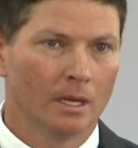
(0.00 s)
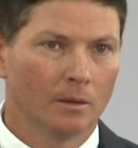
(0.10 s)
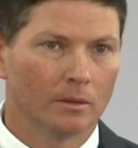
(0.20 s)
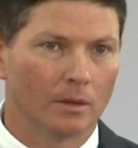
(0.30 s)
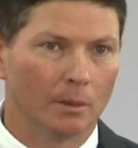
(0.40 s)

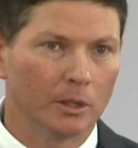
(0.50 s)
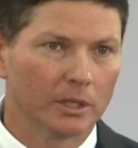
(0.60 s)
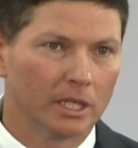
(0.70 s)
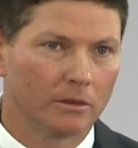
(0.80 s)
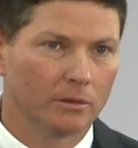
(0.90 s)
Well, I'm going
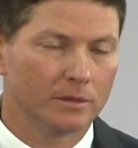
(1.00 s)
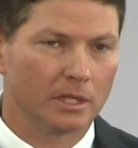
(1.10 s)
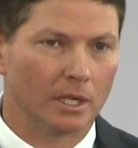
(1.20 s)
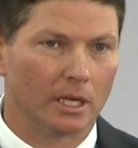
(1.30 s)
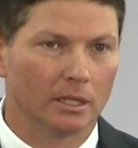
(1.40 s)
to get through
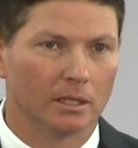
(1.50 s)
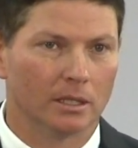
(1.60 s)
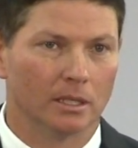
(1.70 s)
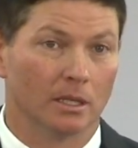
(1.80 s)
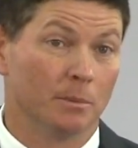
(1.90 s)
tonight,
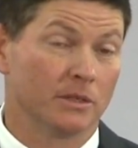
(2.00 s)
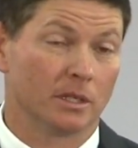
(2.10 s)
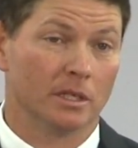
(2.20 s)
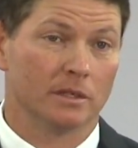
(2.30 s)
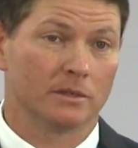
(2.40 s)
and let me
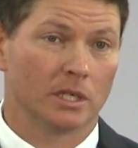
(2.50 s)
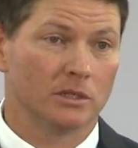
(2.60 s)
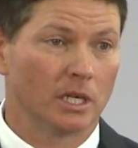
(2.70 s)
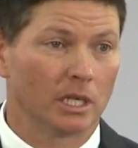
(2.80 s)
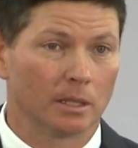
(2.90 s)
say this. Jay
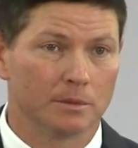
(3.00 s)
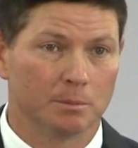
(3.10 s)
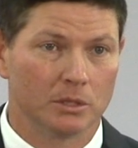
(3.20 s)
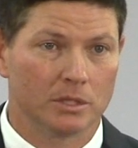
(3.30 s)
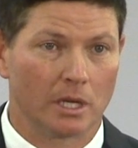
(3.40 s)
Jacobs,
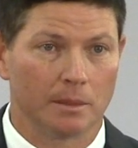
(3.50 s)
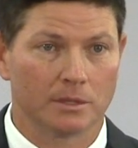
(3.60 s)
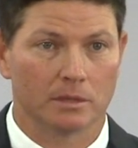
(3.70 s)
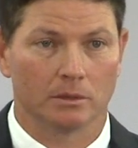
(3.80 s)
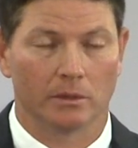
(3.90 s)
Butch
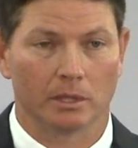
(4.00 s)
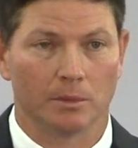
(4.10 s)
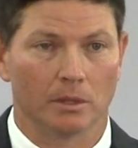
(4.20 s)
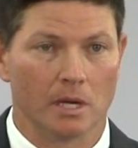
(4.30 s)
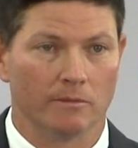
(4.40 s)
Thompson, Greg
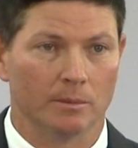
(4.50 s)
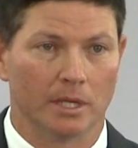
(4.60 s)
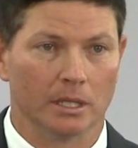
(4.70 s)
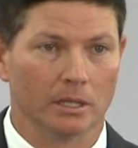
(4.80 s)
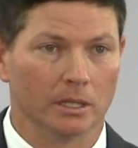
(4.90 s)
Byrne,
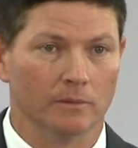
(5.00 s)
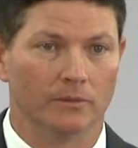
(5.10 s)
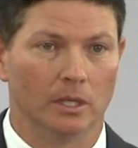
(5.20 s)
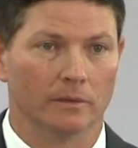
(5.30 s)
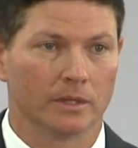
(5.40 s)
everybody
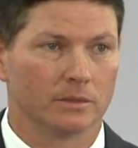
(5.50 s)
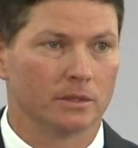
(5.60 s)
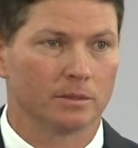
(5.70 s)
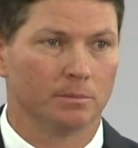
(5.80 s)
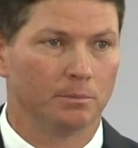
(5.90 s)
involved has
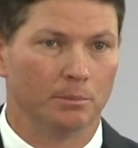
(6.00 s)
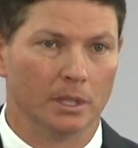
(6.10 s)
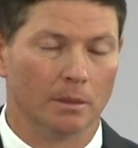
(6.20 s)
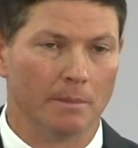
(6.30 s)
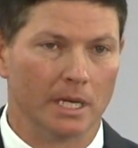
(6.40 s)
just
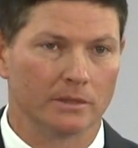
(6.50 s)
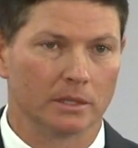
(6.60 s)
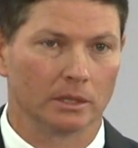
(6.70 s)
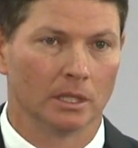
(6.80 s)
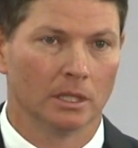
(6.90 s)
been
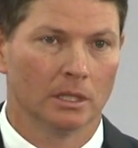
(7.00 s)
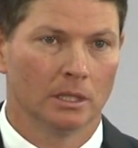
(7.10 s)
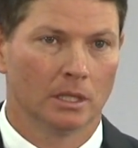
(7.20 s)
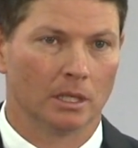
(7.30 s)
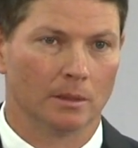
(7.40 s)
amazing.
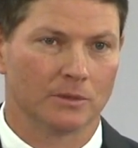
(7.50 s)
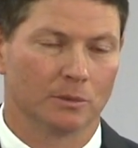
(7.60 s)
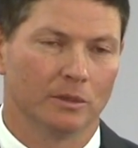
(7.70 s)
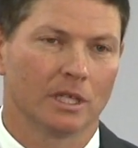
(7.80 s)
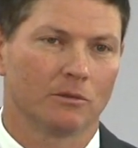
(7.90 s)

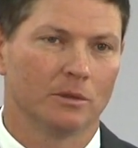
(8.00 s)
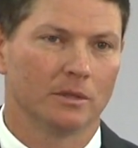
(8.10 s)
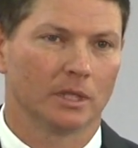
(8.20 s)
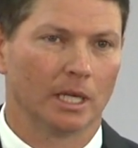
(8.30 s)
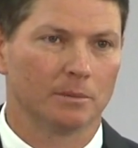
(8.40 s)
So we'll get through
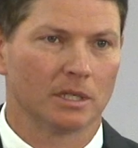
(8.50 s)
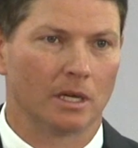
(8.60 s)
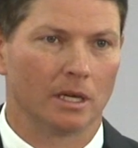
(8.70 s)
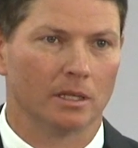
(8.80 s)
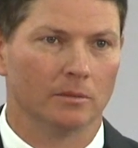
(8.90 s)
the game
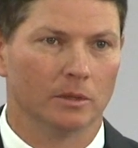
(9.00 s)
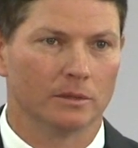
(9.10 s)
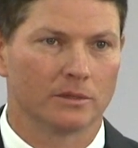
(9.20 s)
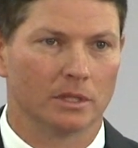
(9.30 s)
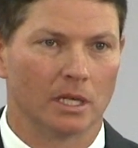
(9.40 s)
tonight, and
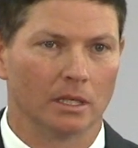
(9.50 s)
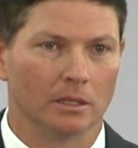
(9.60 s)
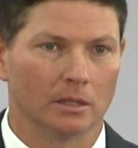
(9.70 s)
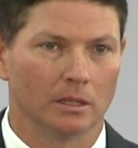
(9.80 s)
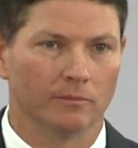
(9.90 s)
we'll sit down
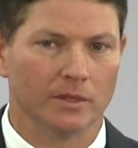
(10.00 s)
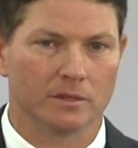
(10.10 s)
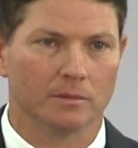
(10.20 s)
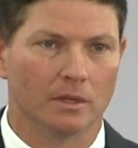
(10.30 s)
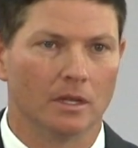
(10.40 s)
and
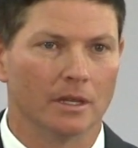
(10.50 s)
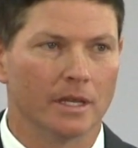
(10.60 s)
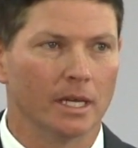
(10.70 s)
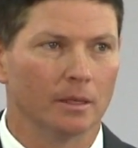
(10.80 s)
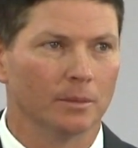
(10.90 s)
visit with all of
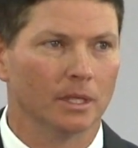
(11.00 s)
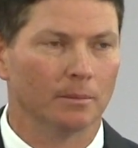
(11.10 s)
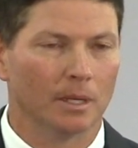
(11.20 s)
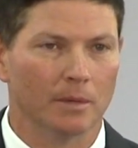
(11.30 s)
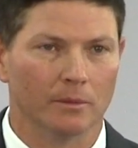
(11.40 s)
that. But
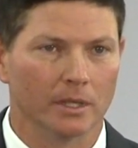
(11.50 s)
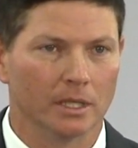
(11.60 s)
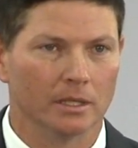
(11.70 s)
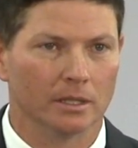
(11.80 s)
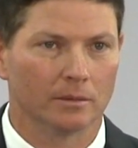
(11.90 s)
I'm not
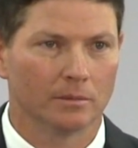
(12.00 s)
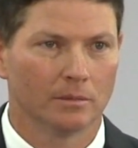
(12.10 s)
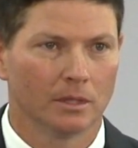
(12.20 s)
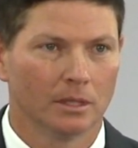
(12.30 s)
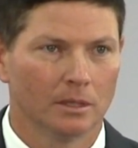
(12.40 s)
ready to
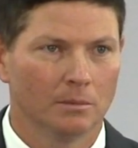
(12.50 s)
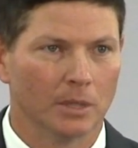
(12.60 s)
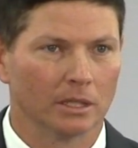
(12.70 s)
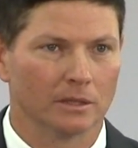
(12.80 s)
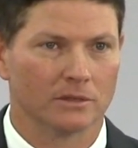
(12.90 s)

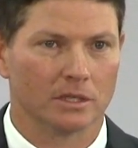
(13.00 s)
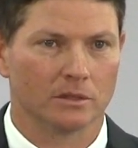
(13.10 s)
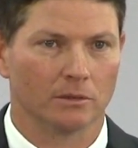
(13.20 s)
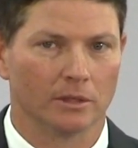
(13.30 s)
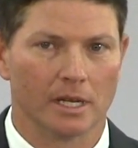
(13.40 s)
make a
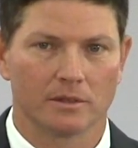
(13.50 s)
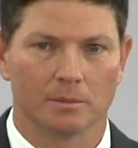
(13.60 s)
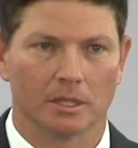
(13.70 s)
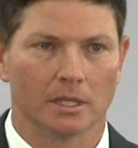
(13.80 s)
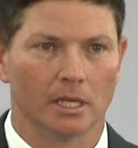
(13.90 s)
decision or
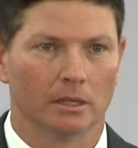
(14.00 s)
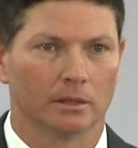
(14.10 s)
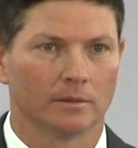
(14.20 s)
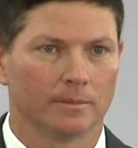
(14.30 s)
announcement on that.